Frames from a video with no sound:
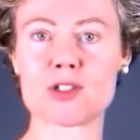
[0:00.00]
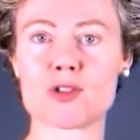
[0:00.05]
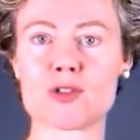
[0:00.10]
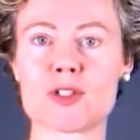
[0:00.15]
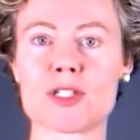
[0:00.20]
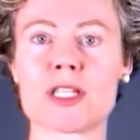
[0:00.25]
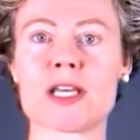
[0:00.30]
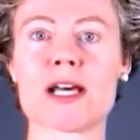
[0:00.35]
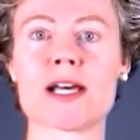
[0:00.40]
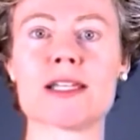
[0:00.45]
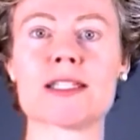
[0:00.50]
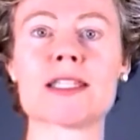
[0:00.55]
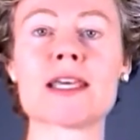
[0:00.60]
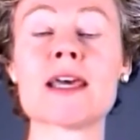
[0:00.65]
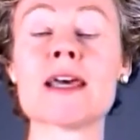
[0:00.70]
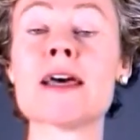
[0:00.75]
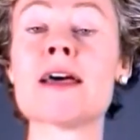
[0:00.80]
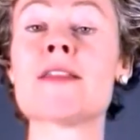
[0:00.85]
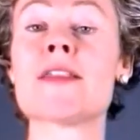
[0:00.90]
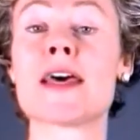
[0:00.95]

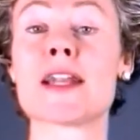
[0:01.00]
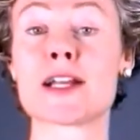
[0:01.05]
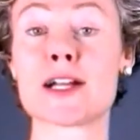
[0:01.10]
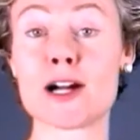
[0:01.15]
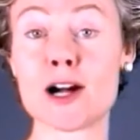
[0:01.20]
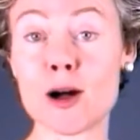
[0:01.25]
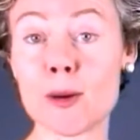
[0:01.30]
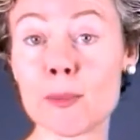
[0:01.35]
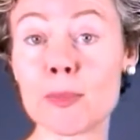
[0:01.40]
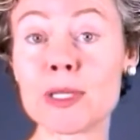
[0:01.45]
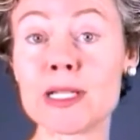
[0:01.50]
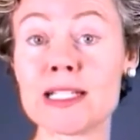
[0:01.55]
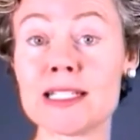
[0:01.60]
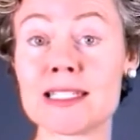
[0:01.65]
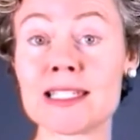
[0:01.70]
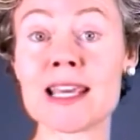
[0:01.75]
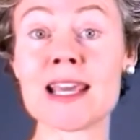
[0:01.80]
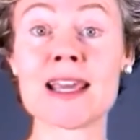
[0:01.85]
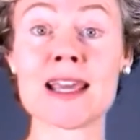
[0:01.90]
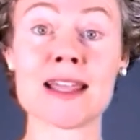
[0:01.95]
exercise that
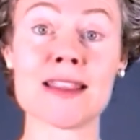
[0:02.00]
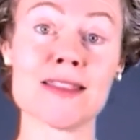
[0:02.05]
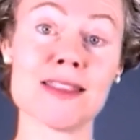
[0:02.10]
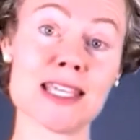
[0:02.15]
accompanies